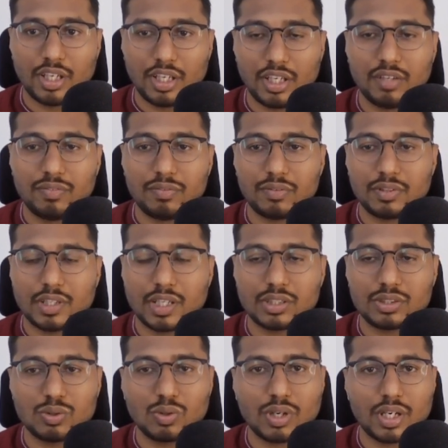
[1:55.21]
If there is
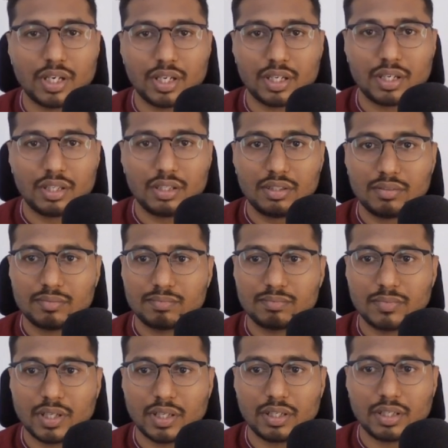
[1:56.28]
no container,
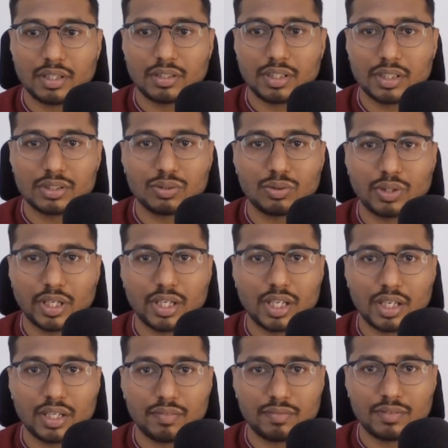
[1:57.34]
then there is no data
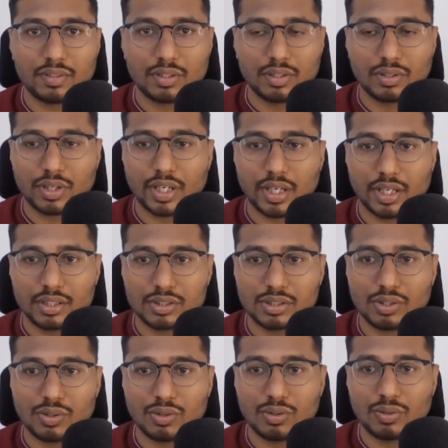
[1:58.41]
left. Okay,
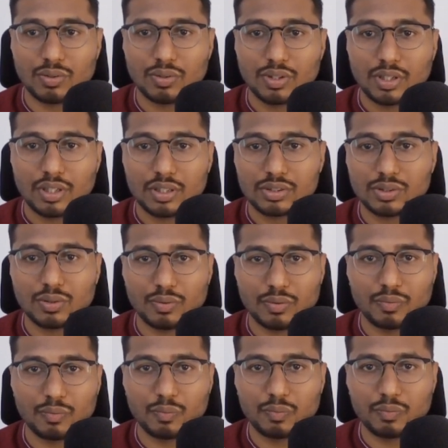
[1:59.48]
so
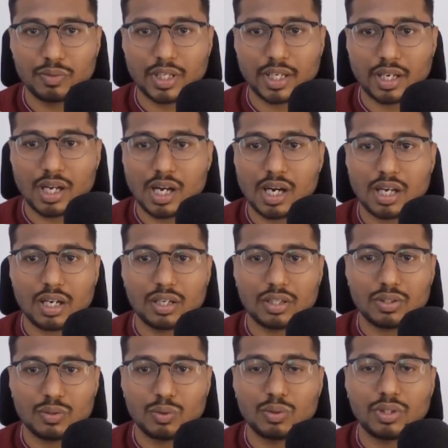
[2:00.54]
like our
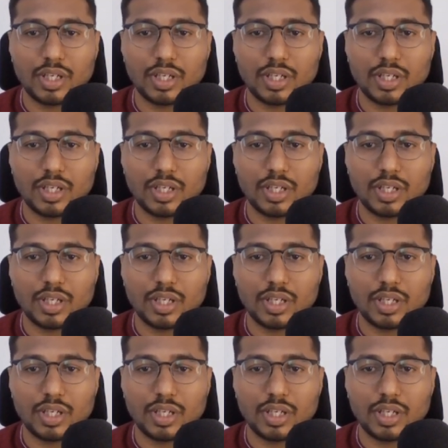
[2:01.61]
whole